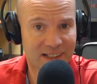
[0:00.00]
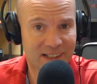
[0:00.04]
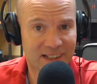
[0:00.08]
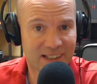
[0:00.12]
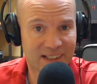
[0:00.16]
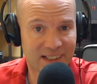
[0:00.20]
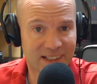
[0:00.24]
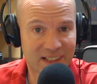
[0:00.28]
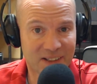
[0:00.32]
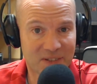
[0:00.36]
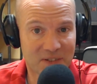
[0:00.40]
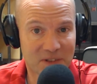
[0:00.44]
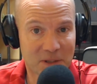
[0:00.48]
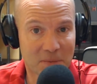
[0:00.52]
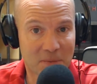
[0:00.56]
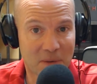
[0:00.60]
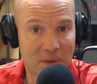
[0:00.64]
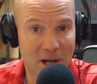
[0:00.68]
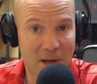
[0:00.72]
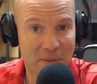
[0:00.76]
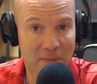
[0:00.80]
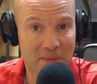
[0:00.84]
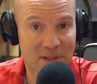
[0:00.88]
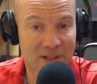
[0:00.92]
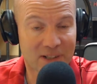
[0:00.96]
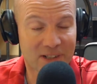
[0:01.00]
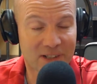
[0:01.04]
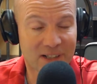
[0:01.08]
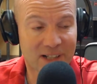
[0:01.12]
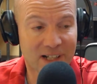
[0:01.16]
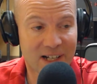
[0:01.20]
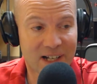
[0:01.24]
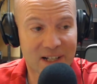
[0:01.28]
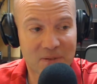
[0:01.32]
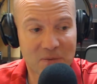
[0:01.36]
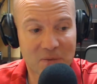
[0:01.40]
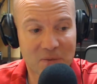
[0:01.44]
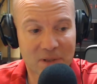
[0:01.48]
He was a popular
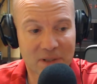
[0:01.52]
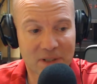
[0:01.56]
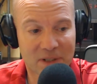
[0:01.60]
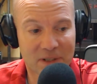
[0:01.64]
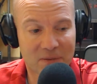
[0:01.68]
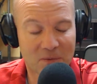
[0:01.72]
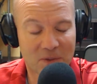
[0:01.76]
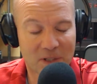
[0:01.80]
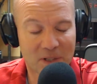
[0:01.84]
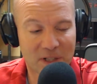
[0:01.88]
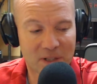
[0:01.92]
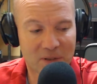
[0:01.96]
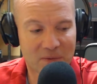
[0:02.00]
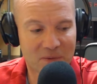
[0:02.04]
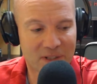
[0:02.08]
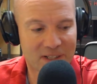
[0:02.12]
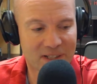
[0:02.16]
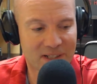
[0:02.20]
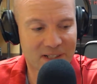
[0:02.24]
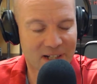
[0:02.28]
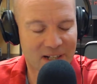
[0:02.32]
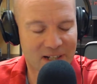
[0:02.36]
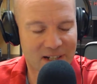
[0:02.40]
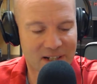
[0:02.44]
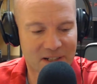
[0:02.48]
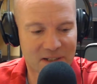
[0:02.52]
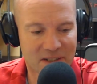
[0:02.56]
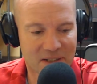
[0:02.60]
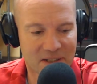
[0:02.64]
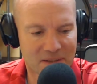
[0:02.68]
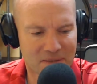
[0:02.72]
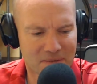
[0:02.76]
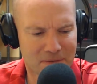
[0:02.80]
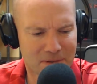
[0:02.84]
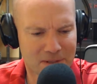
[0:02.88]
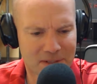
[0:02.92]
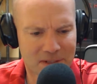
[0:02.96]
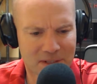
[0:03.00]
guy. When he retired,
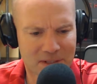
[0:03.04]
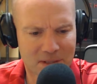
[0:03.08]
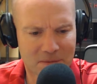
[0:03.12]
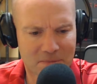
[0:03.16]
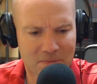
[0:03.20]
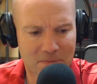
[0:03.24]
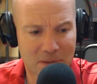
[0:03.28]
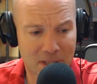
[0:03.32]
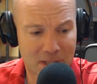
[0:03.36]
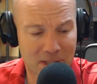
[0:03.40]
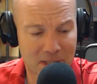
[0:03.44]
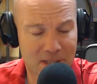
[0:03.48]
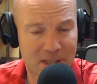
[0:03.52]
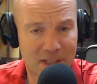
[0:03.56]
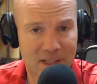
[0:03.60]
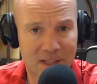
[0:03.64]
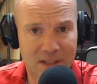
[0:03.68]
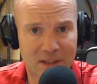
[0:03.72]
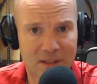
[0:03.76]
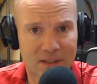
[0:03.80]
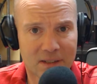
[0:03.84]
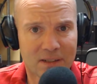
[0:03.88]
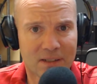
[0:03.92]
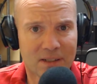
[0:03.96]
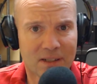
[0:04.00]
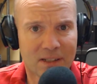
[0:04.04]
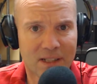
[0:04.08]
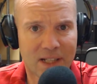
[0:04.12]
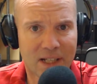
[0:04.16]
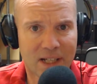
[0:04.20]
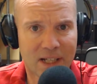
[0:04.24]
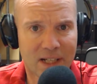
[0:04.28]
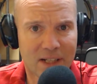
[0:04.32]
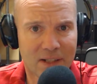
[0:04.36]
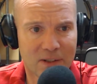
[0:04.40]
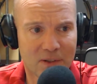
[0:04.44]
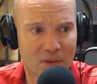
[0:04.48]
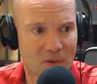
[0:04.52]
it was a big deal.
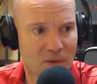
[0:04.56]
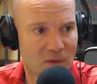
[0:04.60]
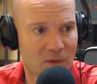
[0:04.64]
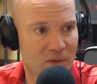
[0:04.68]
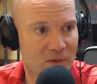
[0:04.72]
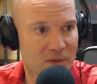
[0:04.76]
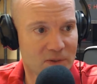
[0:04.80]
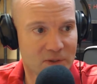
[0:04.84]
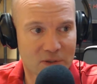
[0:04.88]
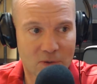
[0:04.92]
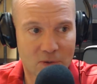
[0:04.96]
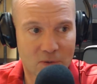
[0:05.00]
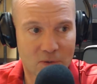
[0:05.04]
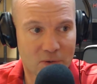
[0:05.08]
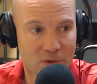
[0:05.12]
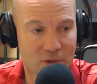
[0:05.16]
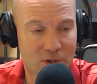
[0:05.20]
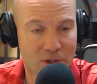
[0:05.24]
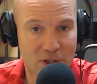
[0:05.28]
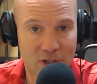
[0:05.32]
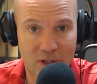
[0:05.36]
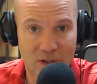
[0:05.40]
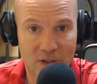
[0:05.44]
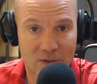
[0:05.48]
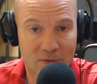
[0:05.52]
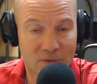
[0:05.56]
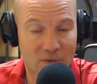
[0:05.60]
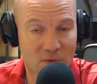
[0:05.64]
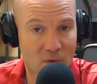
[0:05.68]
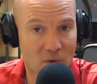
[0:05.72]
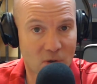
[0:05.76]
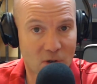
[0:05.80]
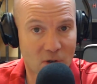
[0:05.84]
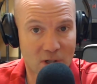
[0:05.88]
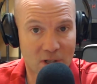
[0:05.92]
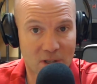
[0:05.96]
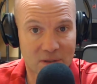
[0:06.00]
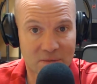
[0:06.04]
And the whole school cheered
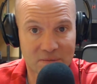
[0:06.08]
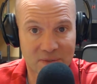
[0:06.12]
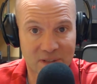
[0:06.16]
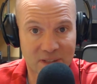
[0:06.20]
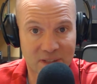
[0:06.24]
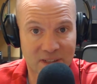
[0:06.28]
for him.